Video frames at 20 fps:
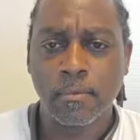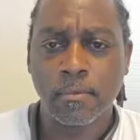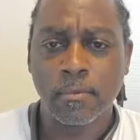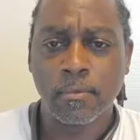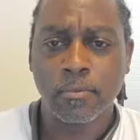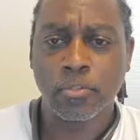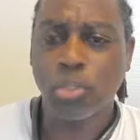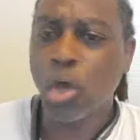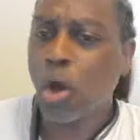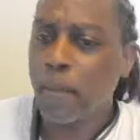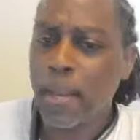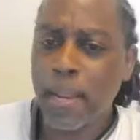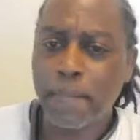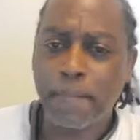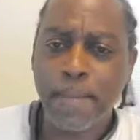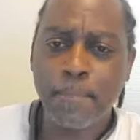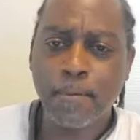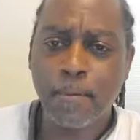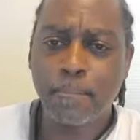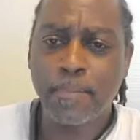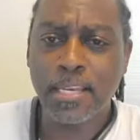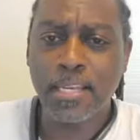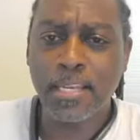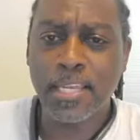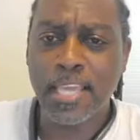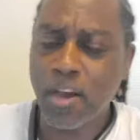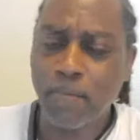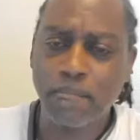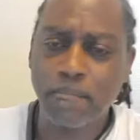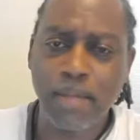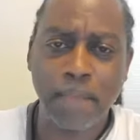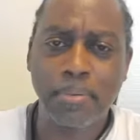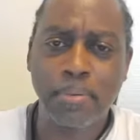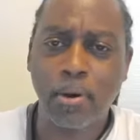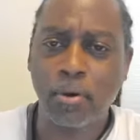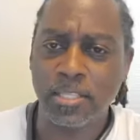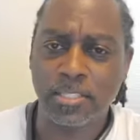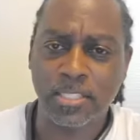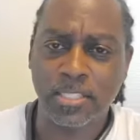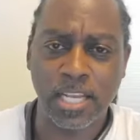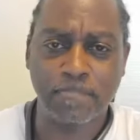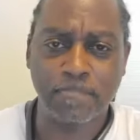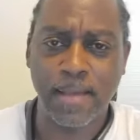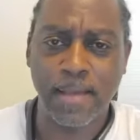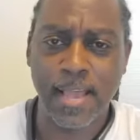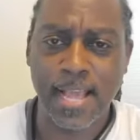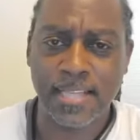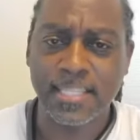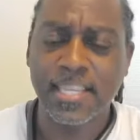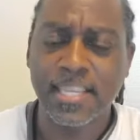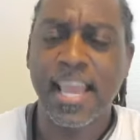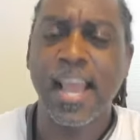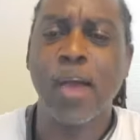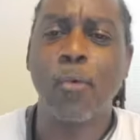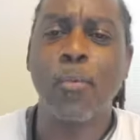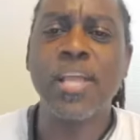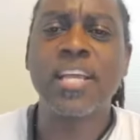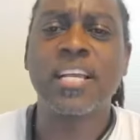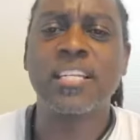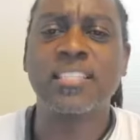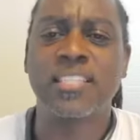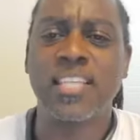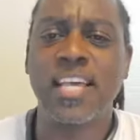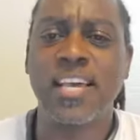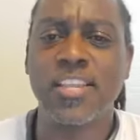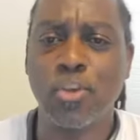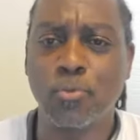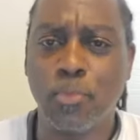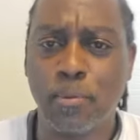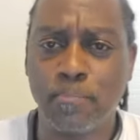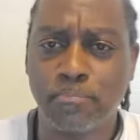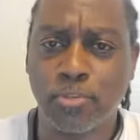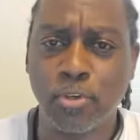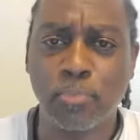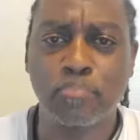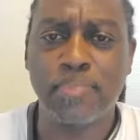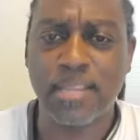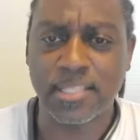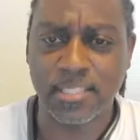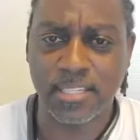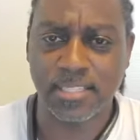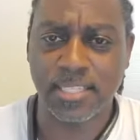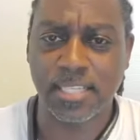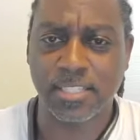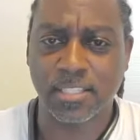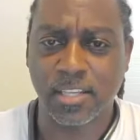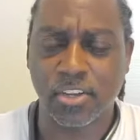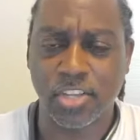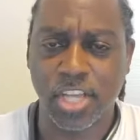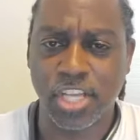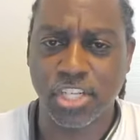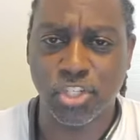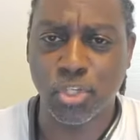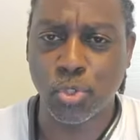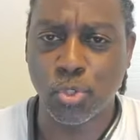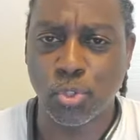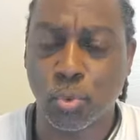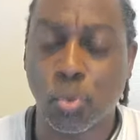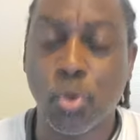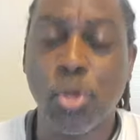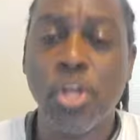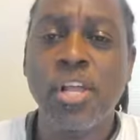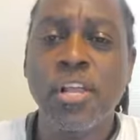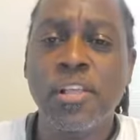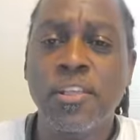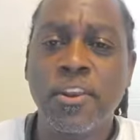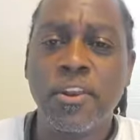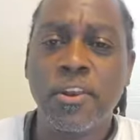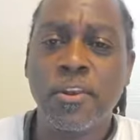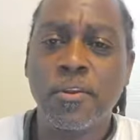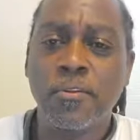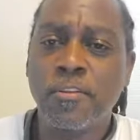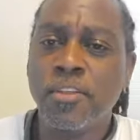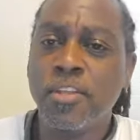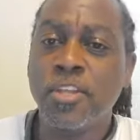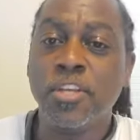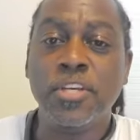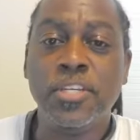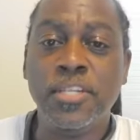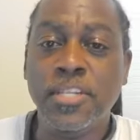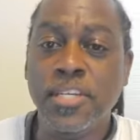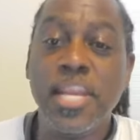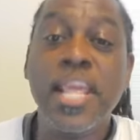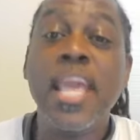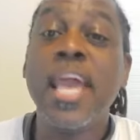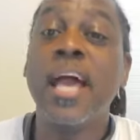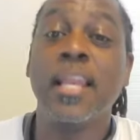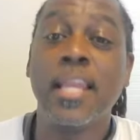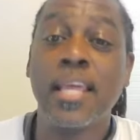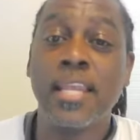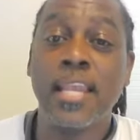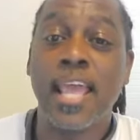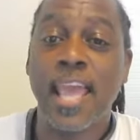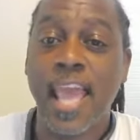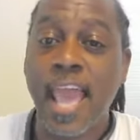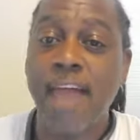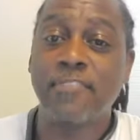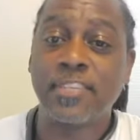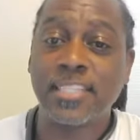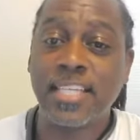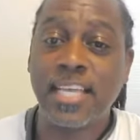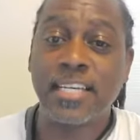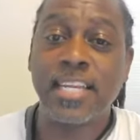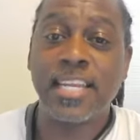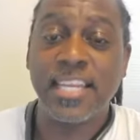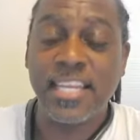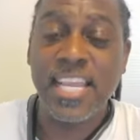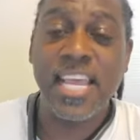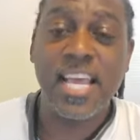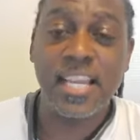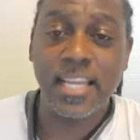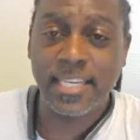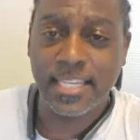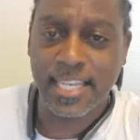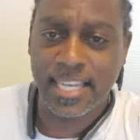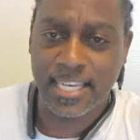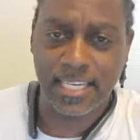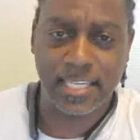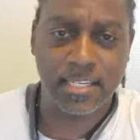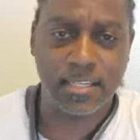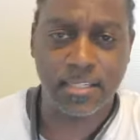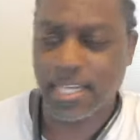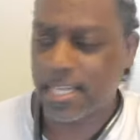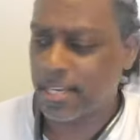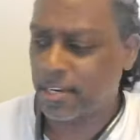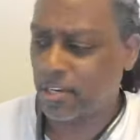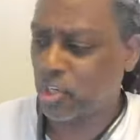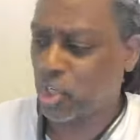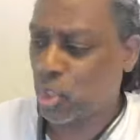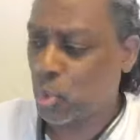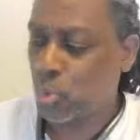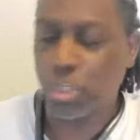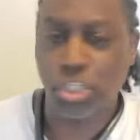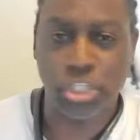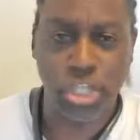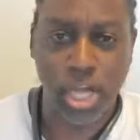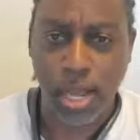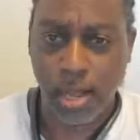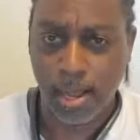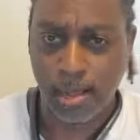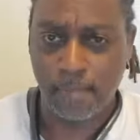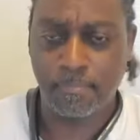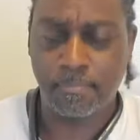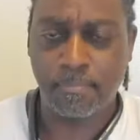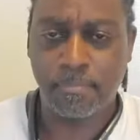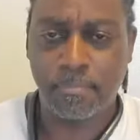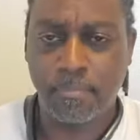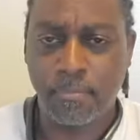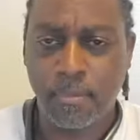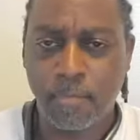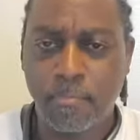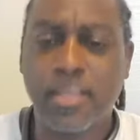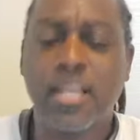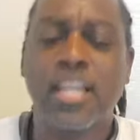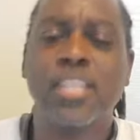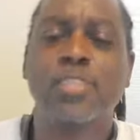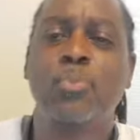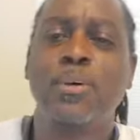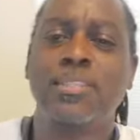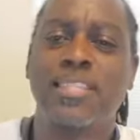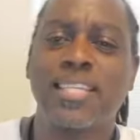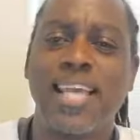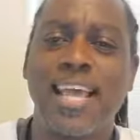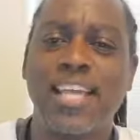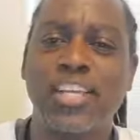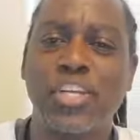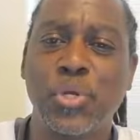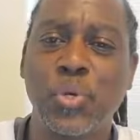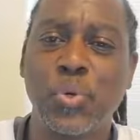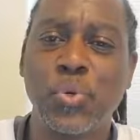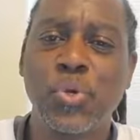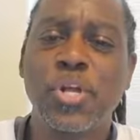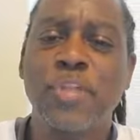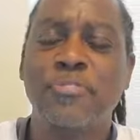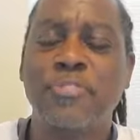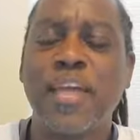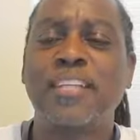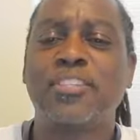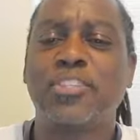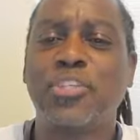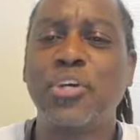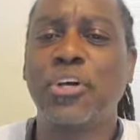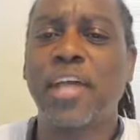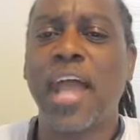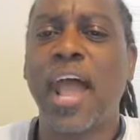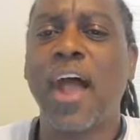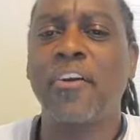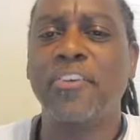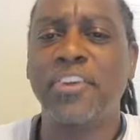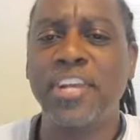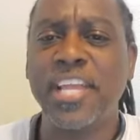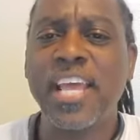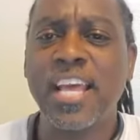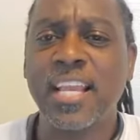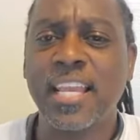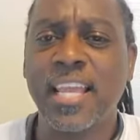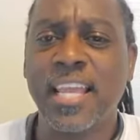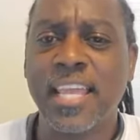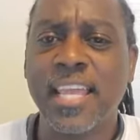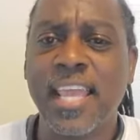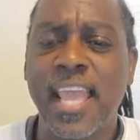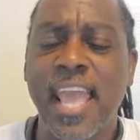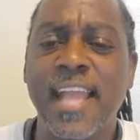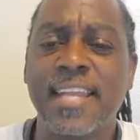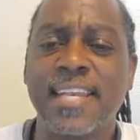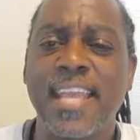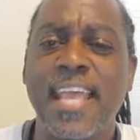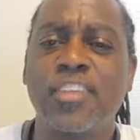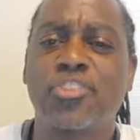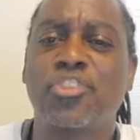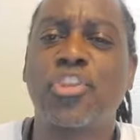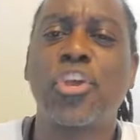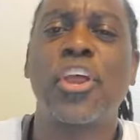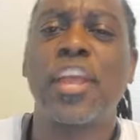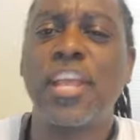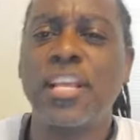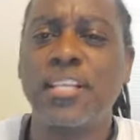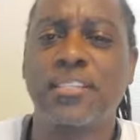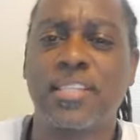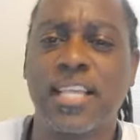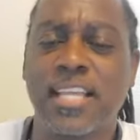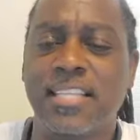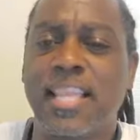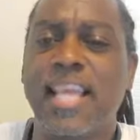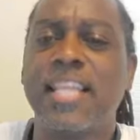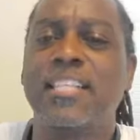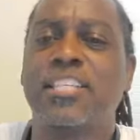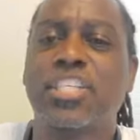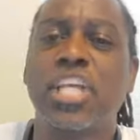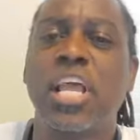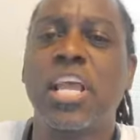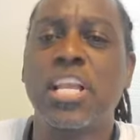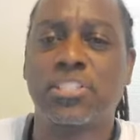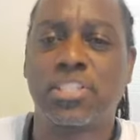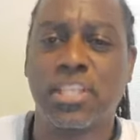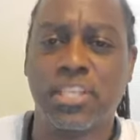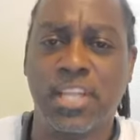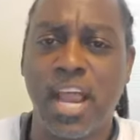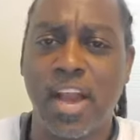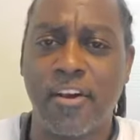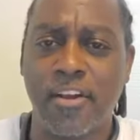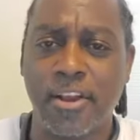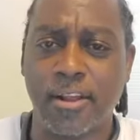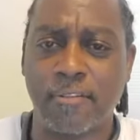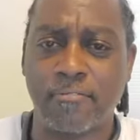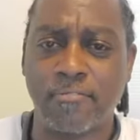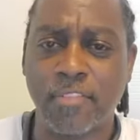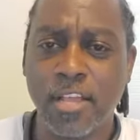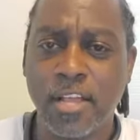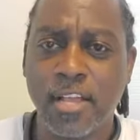So many people been killed by police in the past, and we continue to business as usual. Evidently kneeling didn't do the job. Because what did they do? They took our kneeling and they changed the narrative.